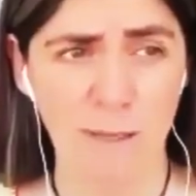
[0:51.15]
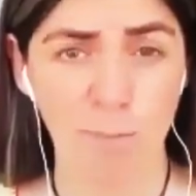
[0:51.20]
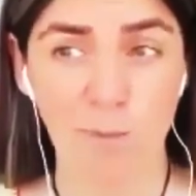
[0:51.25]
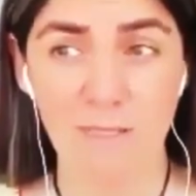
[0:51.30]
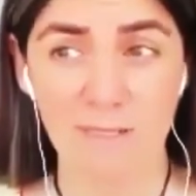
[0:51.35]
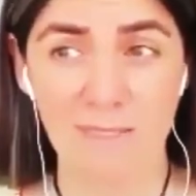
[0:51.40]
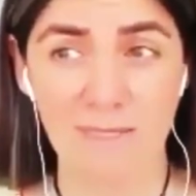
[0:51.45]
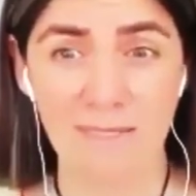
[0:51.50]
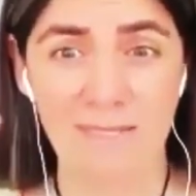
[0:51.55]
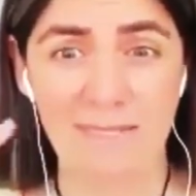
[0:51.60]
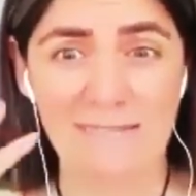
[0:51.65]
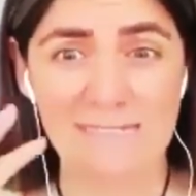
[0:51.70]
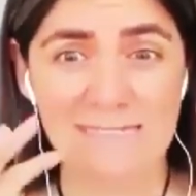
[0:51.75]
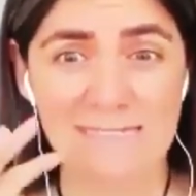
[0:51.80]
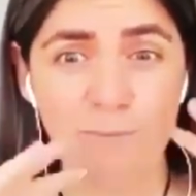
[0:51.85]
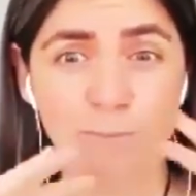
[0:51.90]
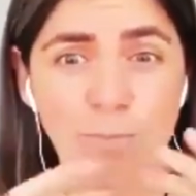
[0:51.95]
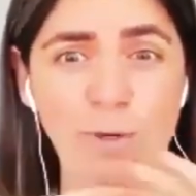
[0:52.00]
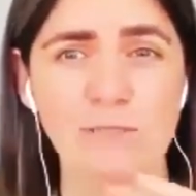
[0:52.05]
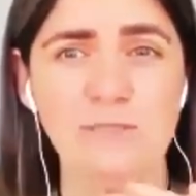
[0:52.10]
But
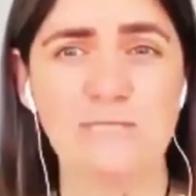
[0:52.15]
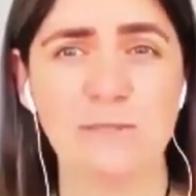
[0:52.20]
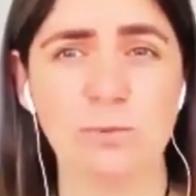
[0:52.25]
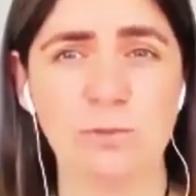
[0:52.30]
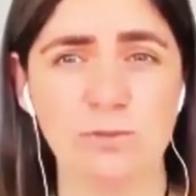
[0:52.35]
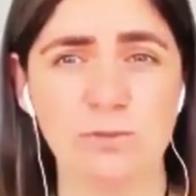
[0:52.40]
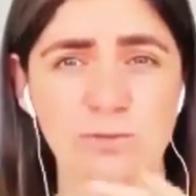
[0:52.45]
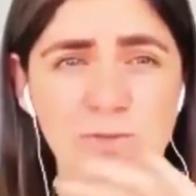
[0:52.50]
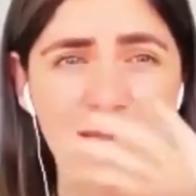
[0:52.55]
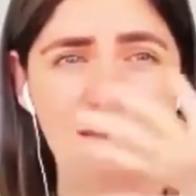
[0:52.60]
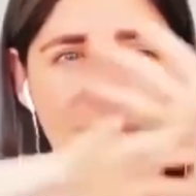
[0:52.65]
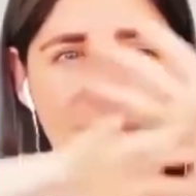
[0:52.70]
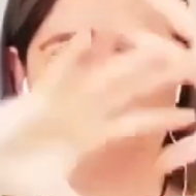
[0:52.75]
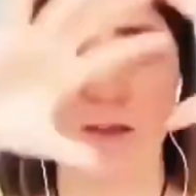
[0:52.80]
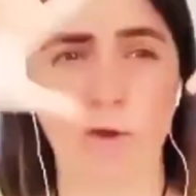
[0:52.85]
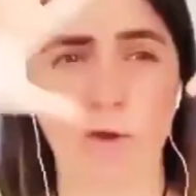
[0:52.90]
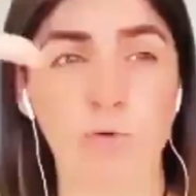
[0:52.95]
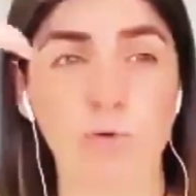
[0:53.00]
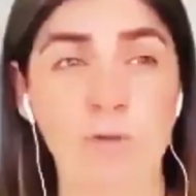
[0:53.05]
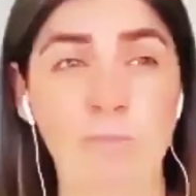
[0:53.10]
it's impossible to have
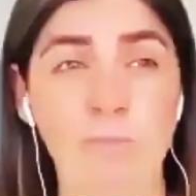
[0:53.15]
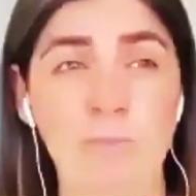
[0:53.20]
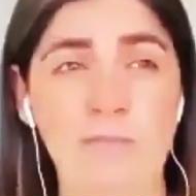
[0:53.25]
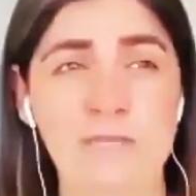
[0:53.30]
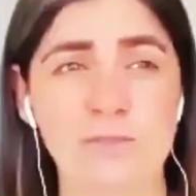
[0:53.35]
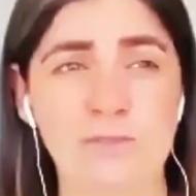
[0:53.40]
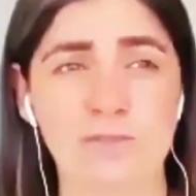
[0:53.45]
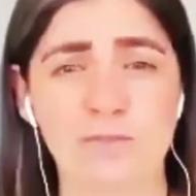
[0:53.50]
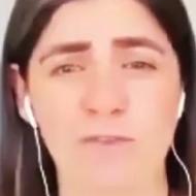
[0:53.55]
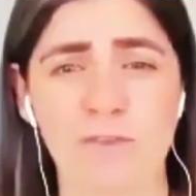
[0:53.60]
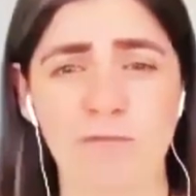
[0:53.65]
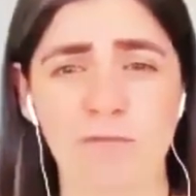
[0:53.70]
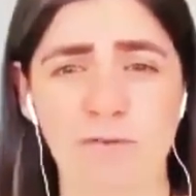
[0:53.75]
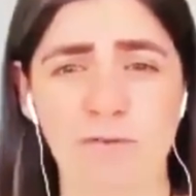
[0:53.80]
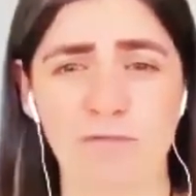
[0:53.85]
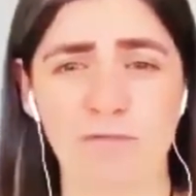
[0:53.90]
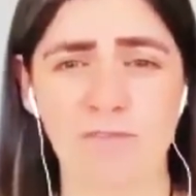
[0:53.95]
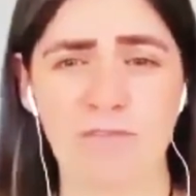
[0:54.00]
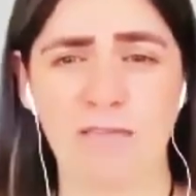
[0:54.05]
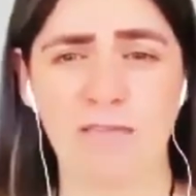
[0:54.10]
a good picture of
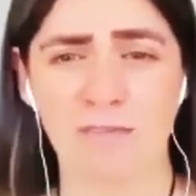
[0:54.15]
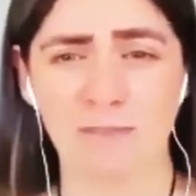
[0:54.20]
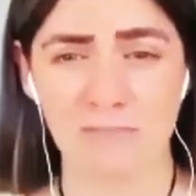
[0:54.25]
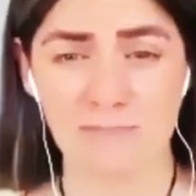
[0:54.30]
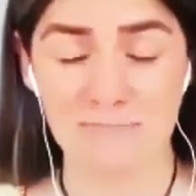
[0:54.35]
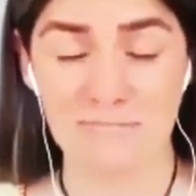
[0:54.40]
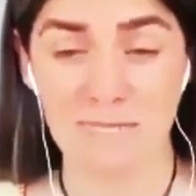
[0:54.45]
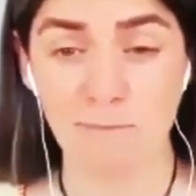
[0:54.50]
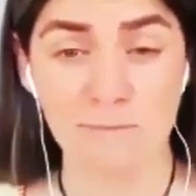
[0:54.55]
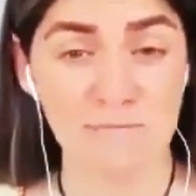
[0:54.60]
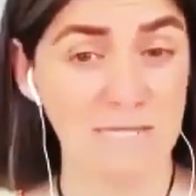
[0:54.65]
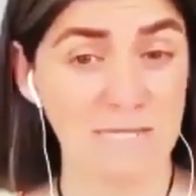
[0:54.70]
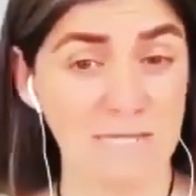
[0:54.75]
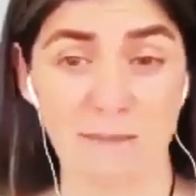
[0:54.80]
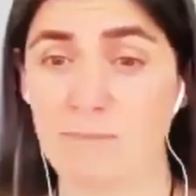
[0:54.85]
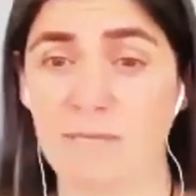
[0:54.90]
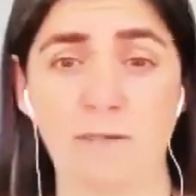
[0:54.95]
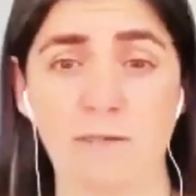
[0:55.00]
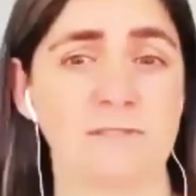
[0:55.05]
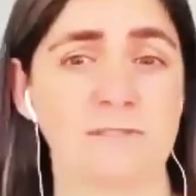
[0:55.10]
everything at the same
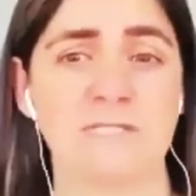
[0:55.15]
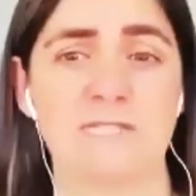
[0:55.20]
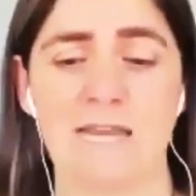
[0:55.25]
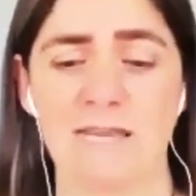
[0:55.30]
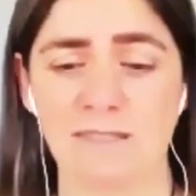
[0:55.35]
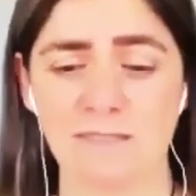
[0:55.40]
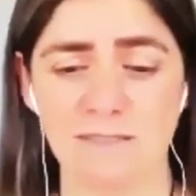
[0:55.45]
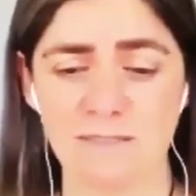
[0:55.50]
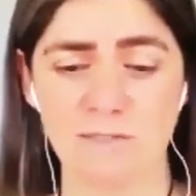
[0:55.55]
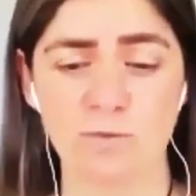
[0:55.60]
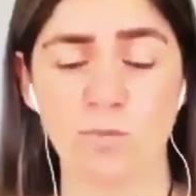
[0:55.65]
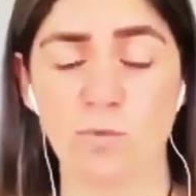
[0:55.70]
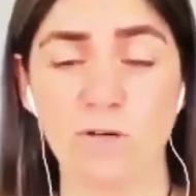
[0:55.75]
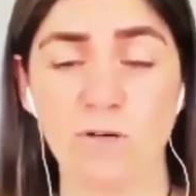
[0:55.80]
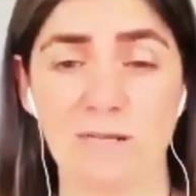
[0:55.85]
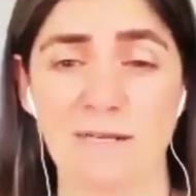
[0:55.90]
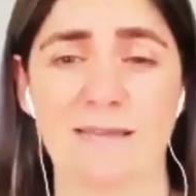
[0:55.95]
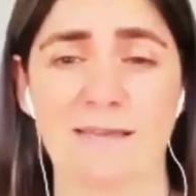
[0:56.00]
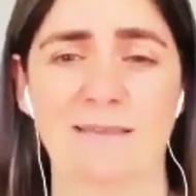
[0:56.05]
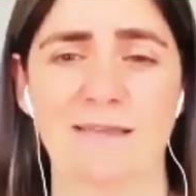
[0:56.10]
time because the eye doesn't
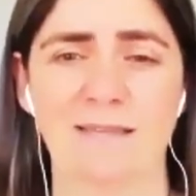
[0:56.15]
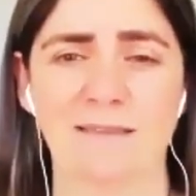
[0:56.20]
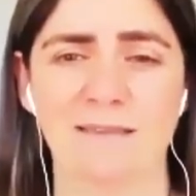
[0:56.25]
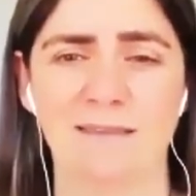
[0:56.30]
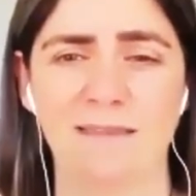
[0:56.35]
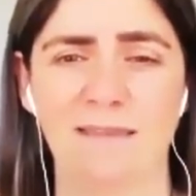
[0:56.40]
work like that.